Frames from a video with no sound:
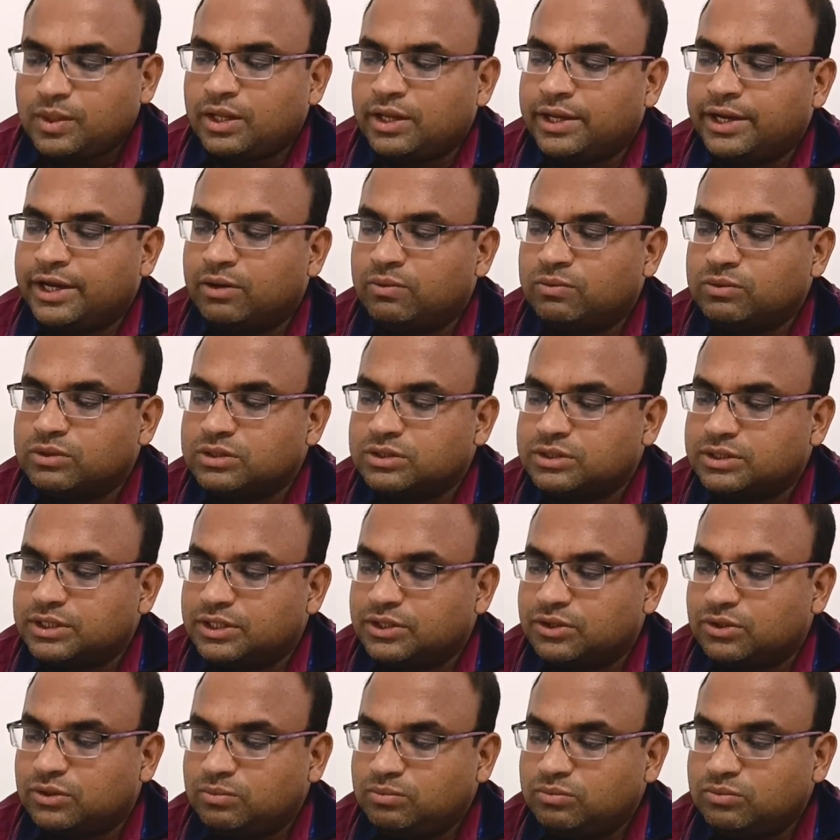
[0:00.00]
Edwards
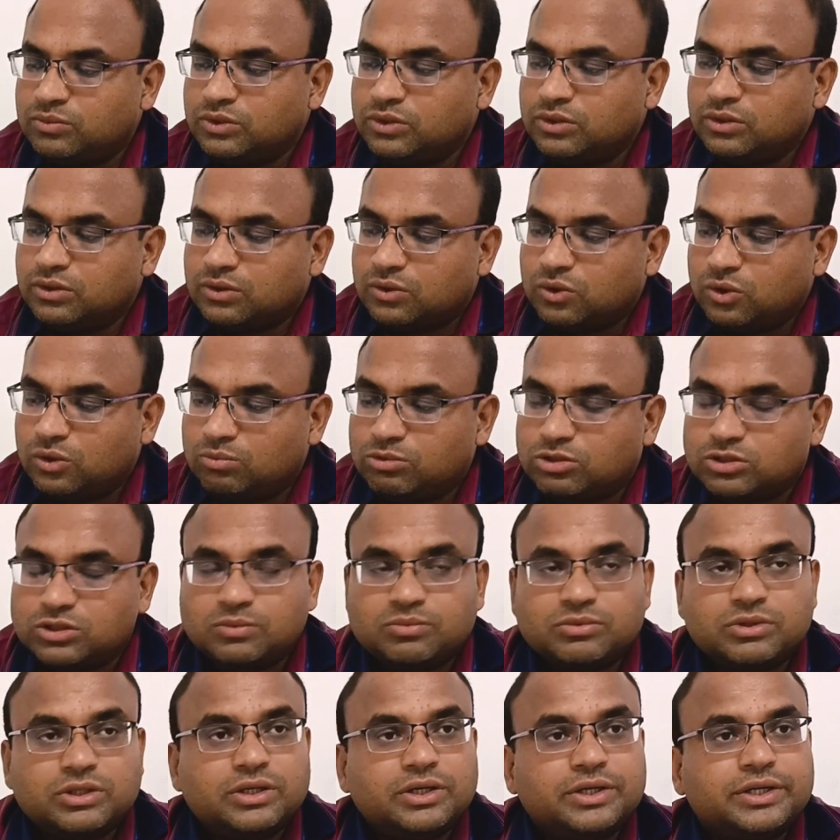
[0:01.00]
syndrome,
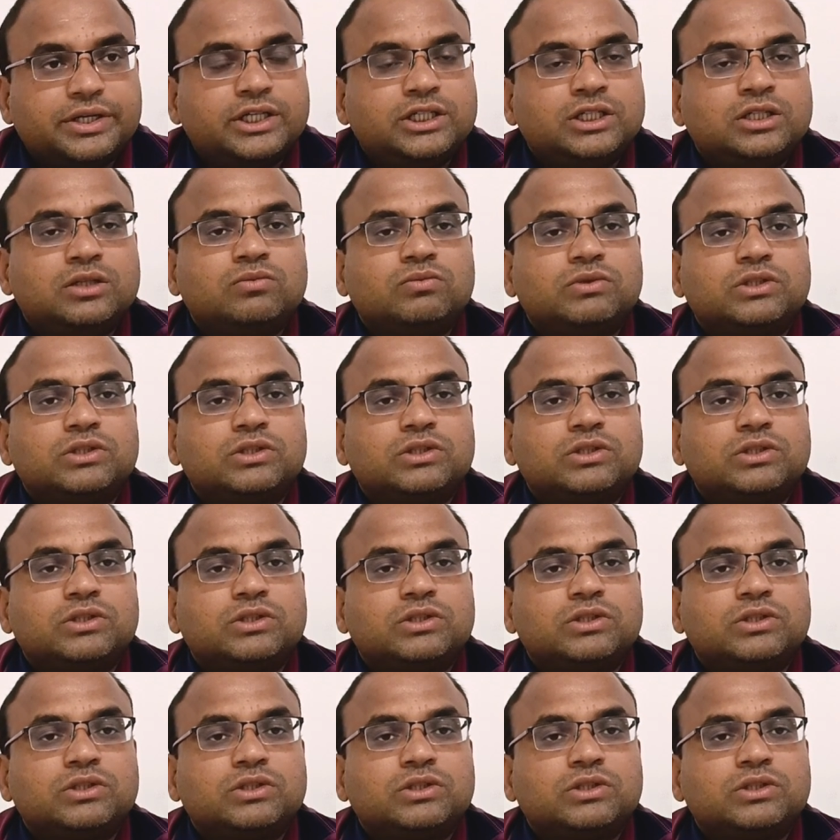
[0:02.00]
chromosome 13,